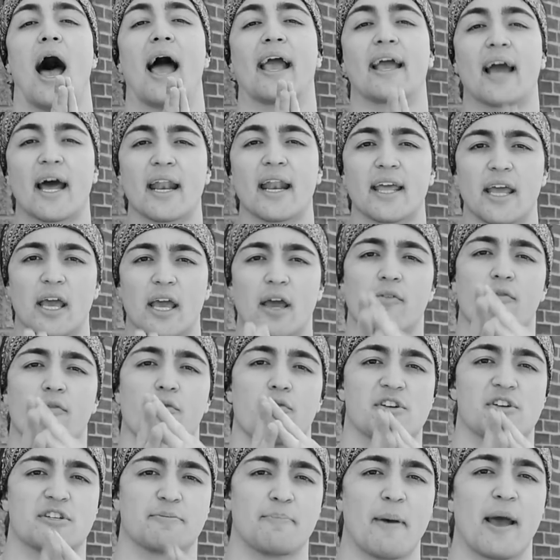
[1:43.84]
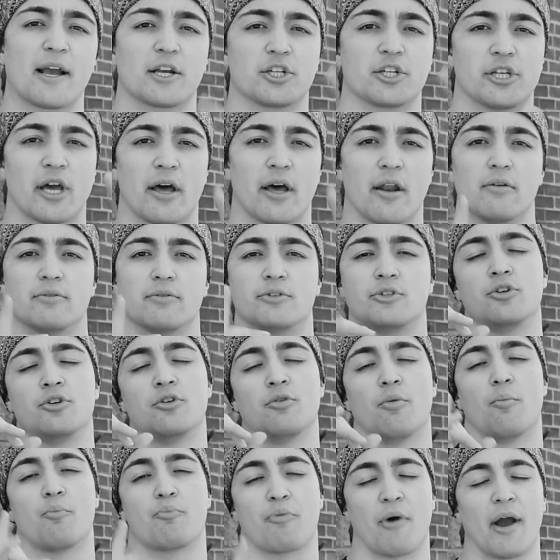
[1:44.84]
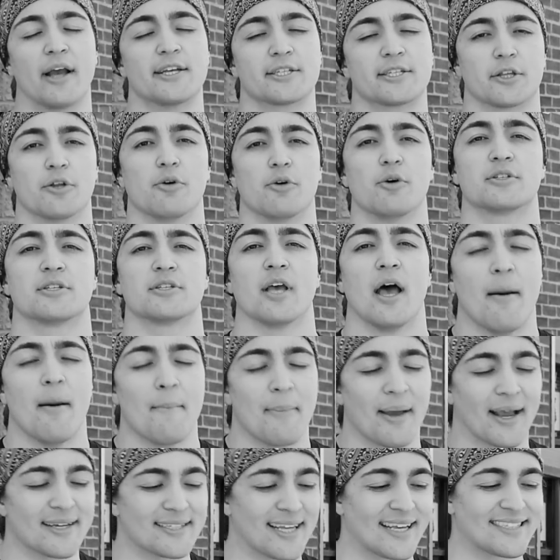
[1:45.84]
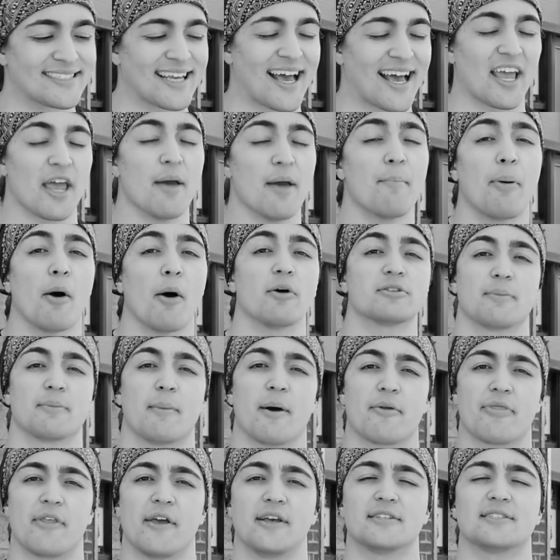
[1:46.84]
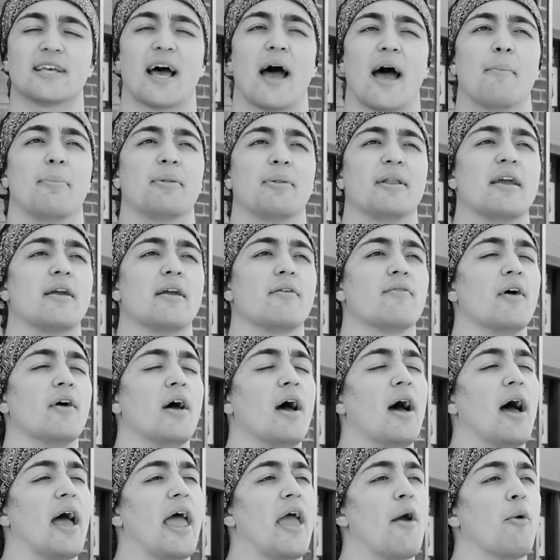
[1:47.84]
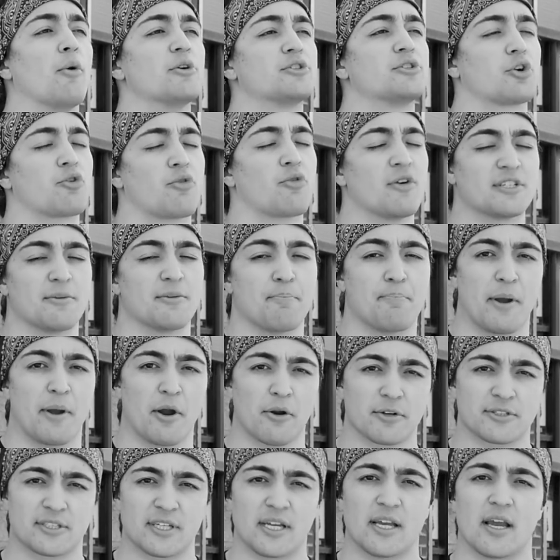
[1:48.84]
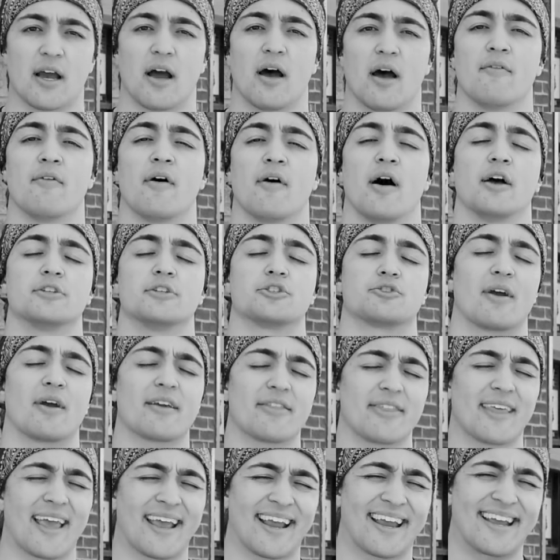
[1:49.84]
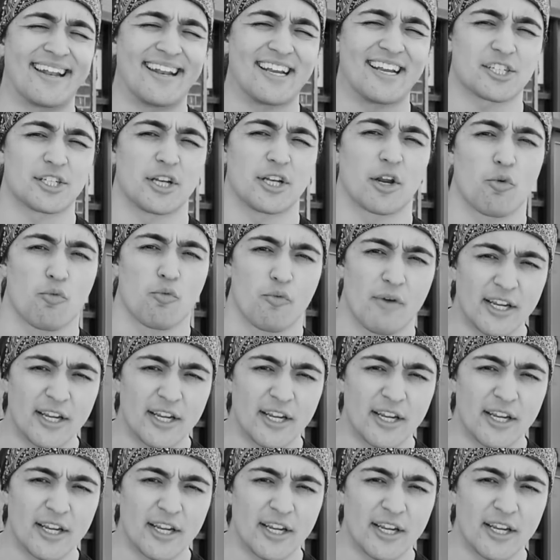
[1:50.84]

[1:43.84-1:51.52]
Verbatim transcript: I got to give respect shout out to Bryce Lewis because I saw him post about this. I believe it was Chris Beardsley of uh, Strength and Conditioning